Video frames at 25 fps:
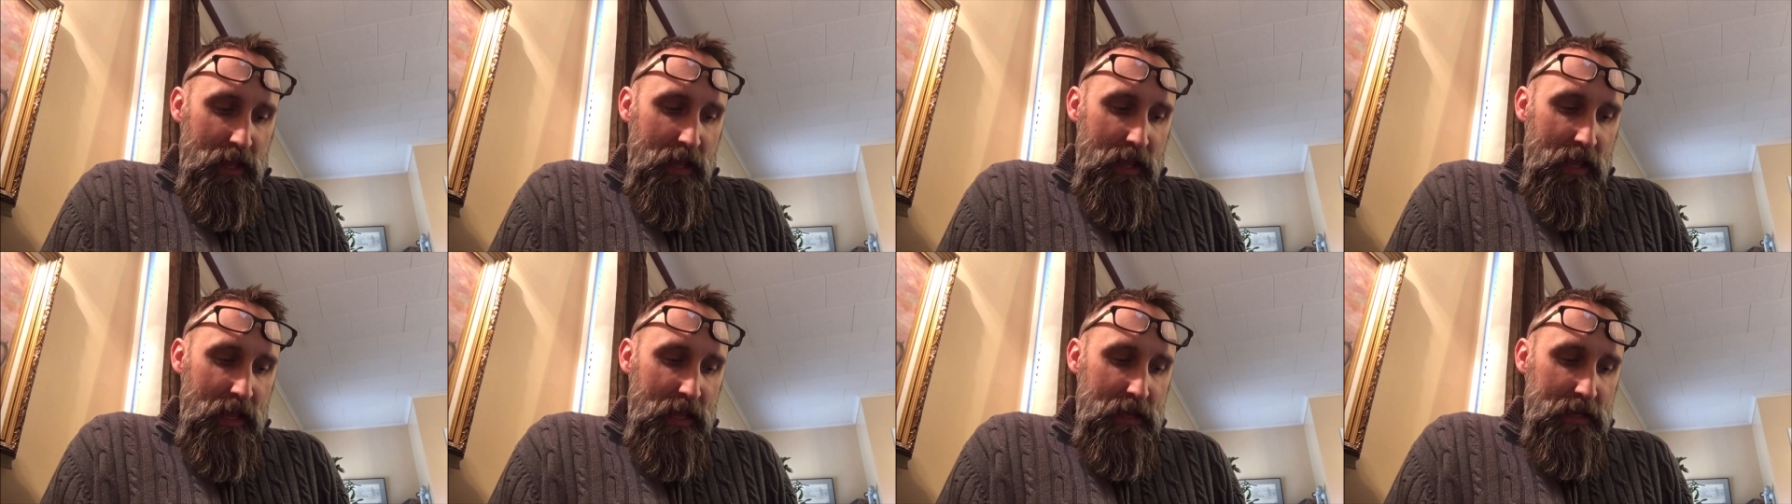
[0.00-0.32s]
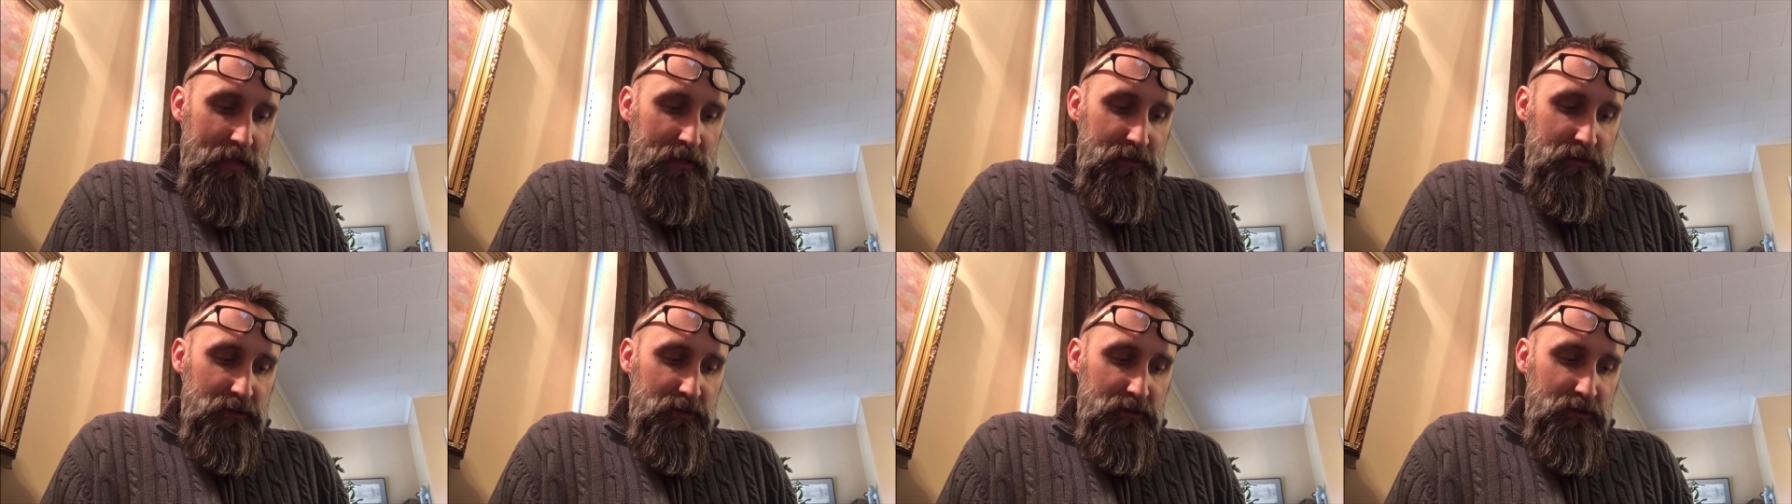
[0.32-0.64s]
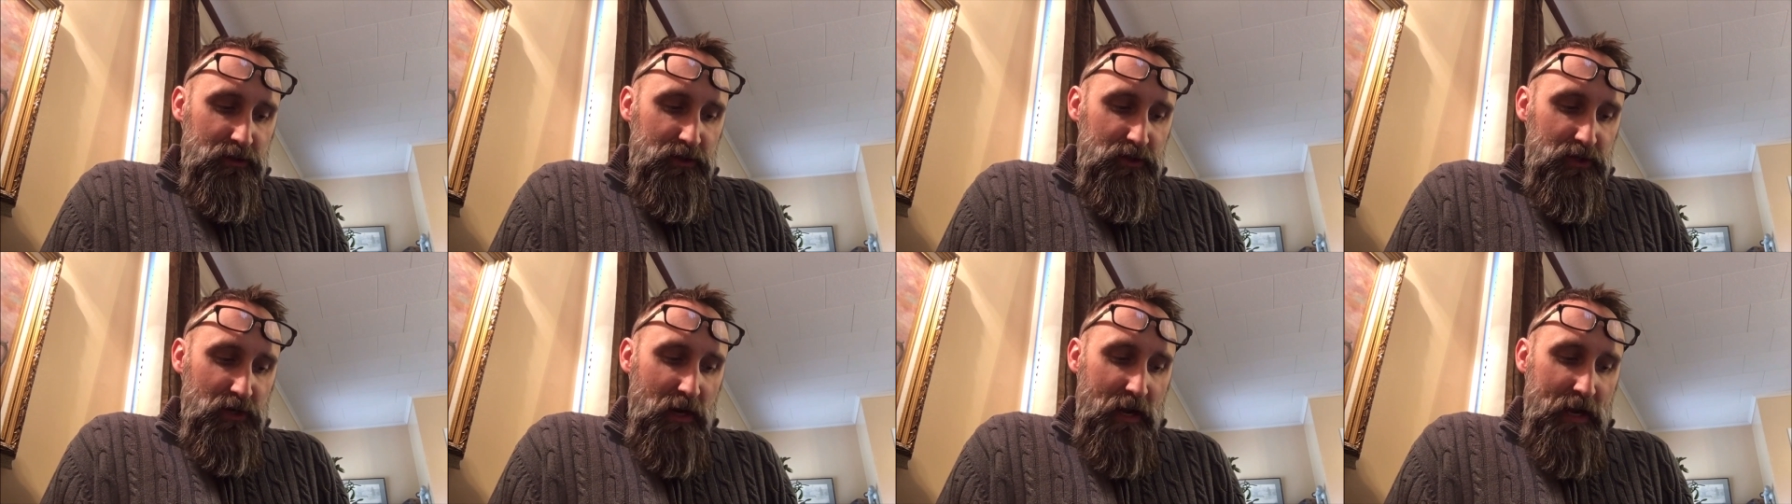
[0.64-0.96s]
and
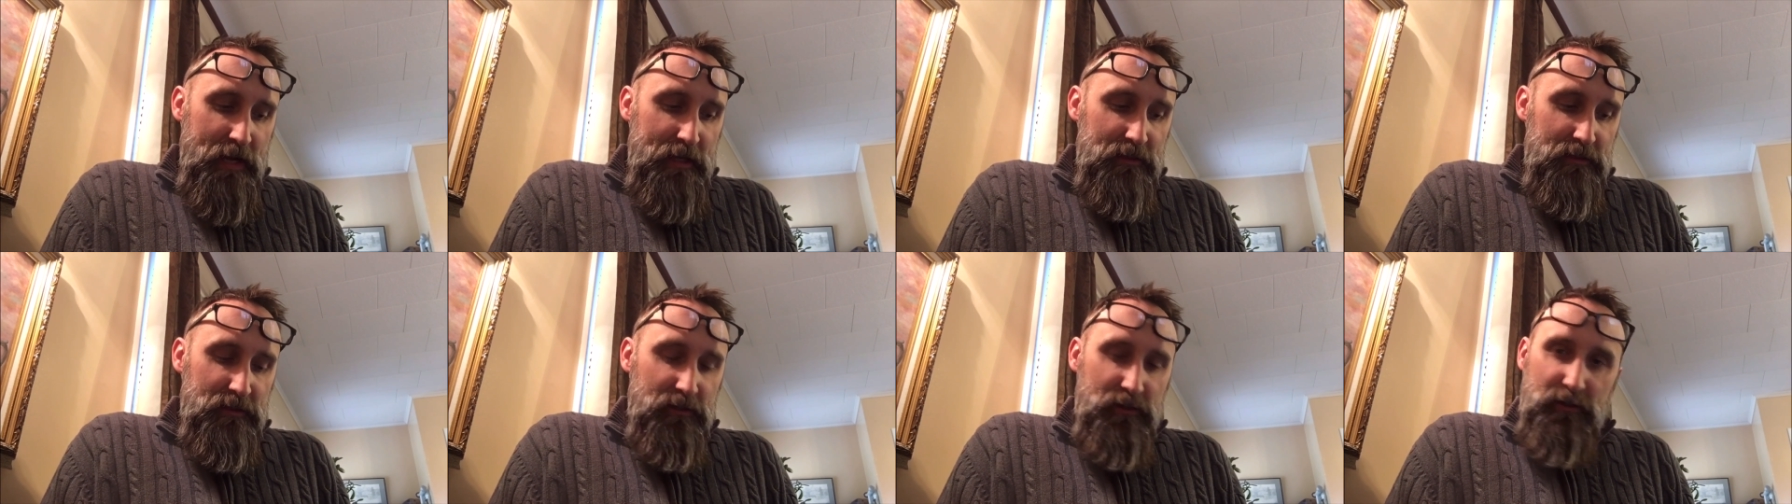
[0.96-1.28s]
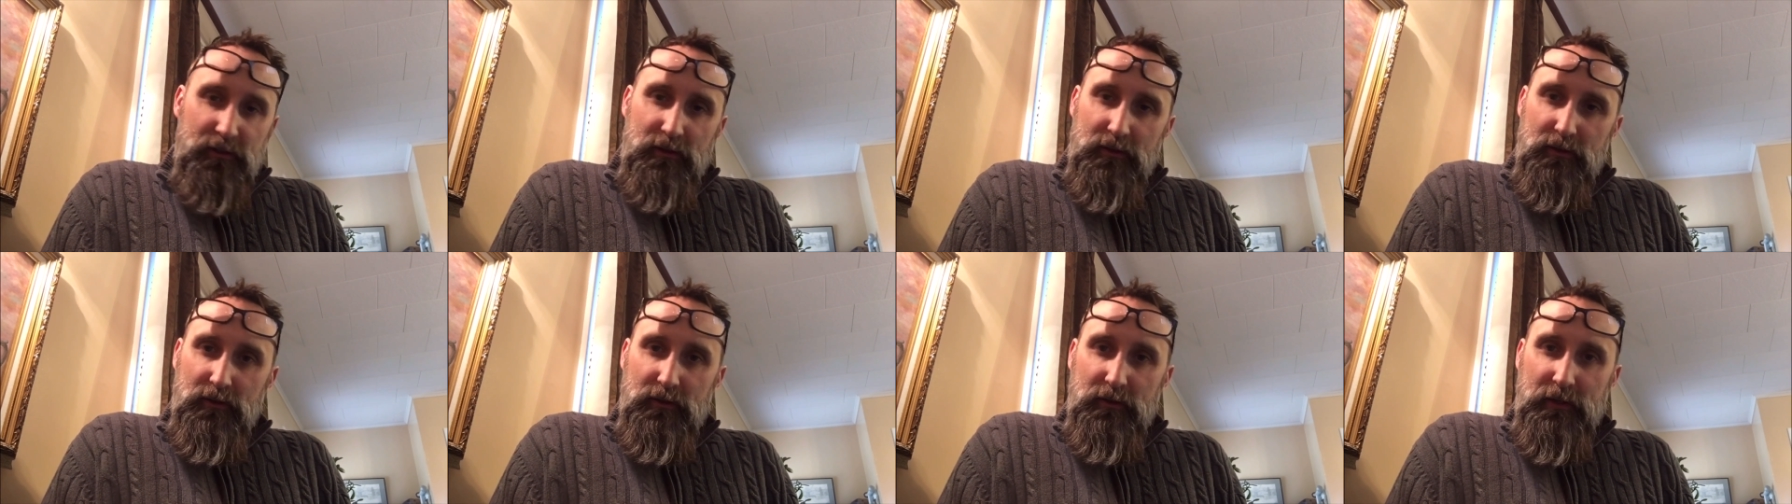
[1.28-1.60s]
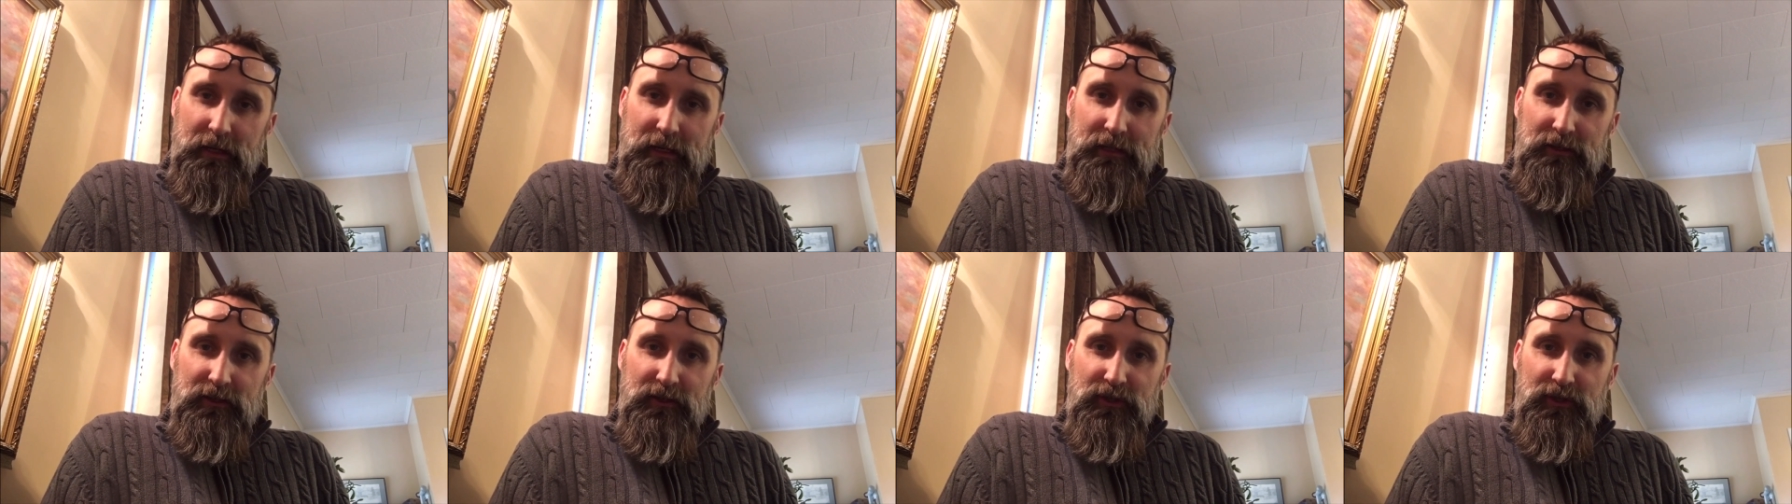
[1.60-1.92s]
trying to
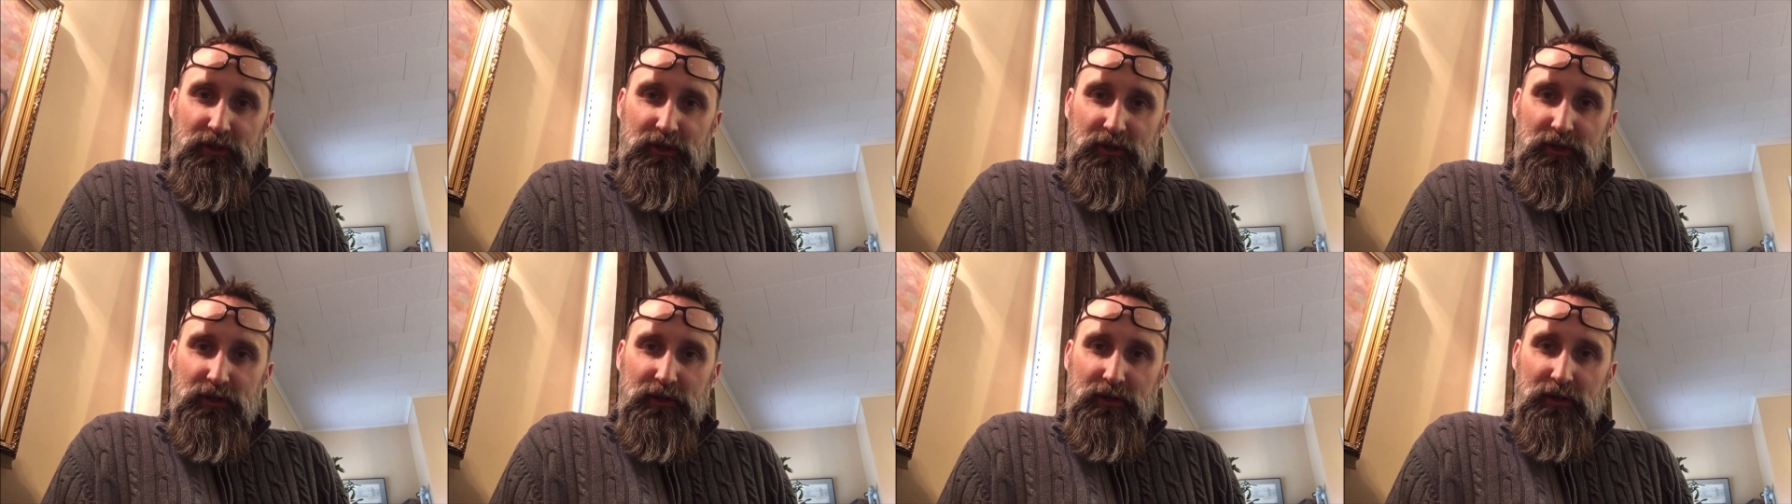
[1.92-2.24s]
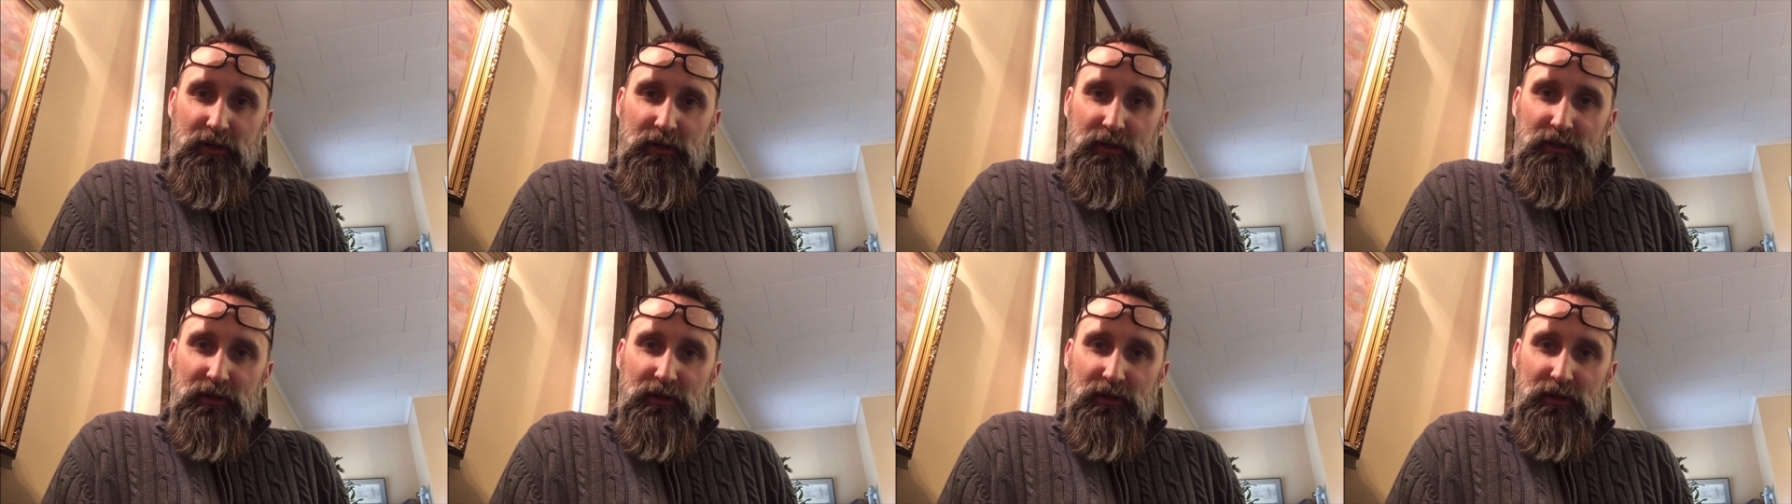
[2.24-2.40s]
ensure